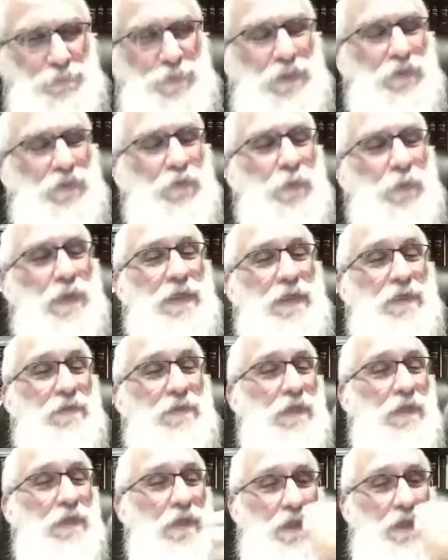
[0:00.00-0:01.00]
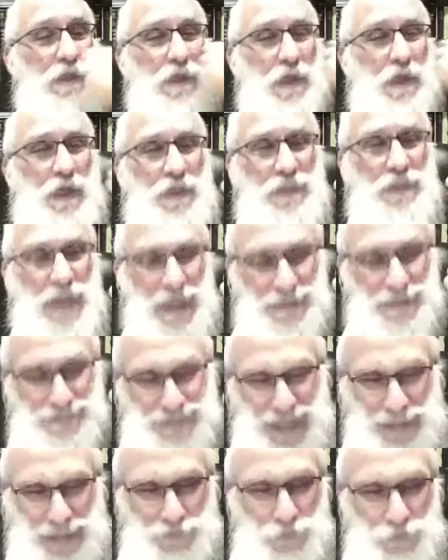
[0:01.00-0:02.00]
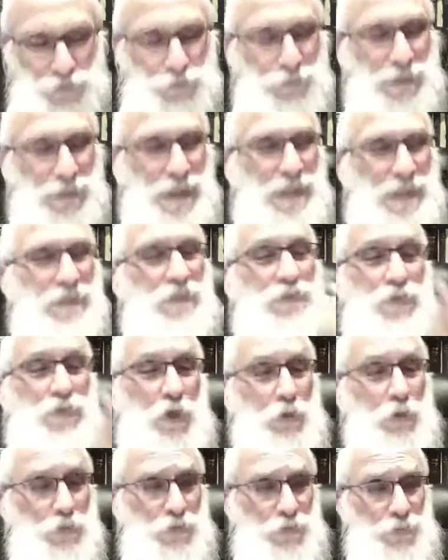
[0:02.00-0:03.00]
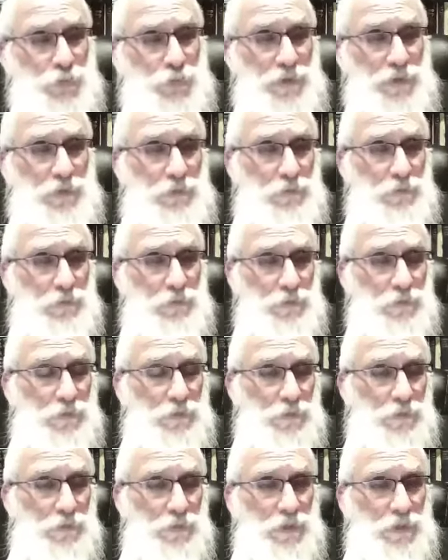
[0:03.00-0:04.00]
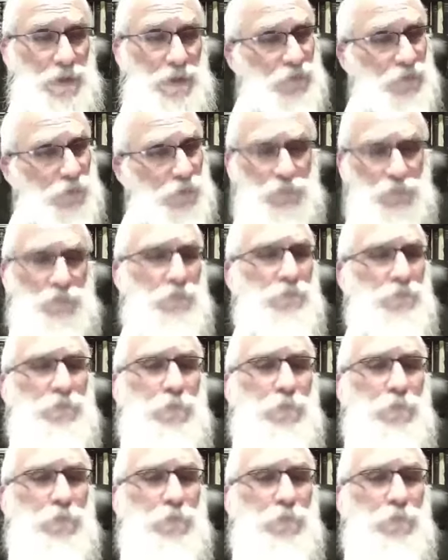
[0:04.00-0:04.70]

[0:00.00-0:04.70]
between idolatry and adultery, is also a